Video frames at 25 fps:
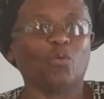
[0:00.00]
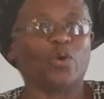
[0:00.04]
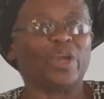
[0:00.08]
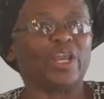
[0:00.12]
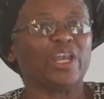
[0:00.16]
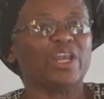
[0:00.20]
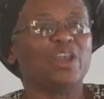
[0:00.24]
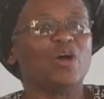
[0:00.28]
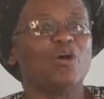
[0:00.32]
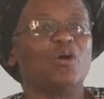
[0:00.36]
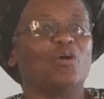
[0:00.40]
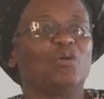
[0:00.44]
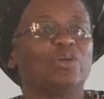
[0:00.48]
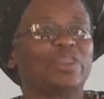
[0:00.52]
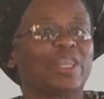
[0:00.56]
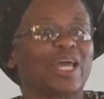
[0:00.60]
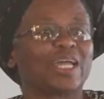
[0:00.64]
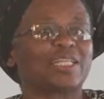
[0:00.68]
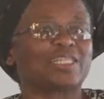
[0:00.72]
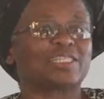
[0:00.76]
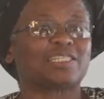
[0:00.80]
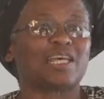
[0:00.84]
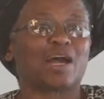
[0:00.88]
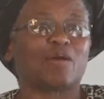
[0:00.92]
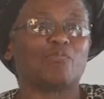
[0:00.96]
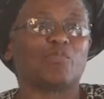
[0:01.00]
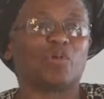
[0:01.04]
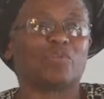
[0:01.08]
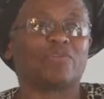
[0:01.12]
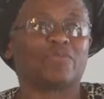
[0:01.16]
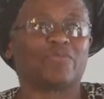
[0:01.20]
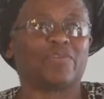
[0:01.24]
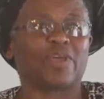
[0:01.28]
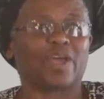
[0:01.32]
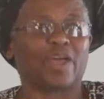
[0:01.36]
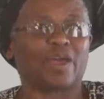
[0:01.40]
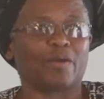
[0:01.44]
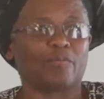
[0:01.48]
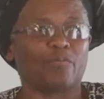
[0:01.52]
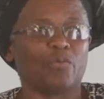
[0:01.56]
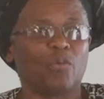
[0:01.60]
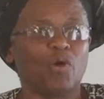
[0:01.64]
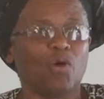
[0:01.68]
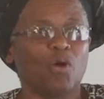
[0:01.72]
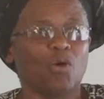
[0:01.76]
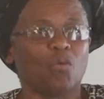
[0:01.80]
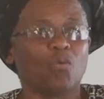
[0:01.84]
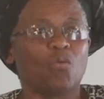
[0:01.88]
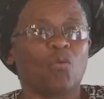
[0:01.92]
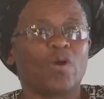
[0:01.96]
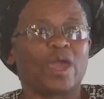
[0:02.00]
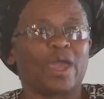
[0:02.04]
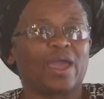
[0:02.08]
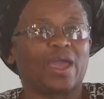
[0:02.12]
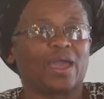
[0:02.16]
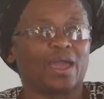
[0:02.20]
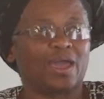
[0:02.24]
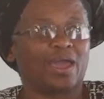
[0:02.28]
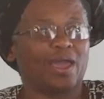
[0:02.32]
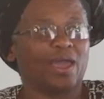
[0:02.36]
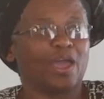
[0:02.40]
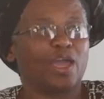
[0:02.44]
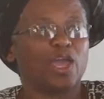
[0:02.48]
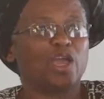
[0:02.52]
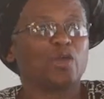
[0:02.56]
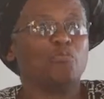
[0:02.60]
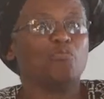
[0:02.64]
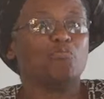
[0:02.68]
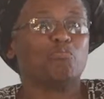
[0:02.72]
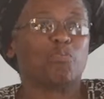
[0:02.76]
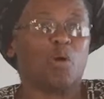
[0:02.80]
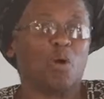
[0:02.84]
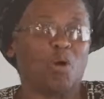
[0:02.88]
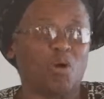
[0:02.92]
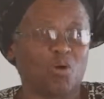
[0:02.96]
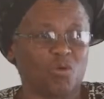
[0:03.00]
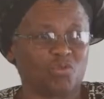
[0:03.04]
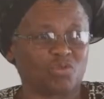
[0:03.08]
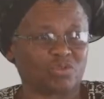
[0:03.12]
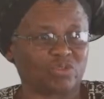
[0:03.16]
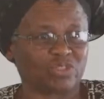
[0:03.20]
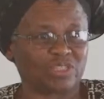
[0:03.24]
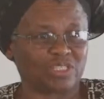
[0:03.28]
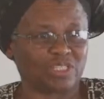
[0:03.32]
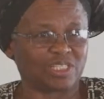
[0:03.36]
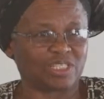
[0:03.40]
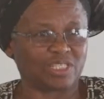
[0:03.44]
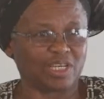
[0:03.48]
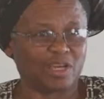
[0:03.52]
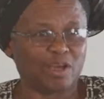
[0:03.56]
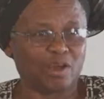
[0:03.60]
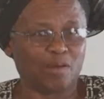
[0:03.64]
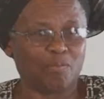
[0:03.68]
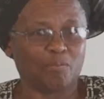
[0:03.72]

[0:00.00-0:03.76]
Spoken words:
We know that some of them were imposed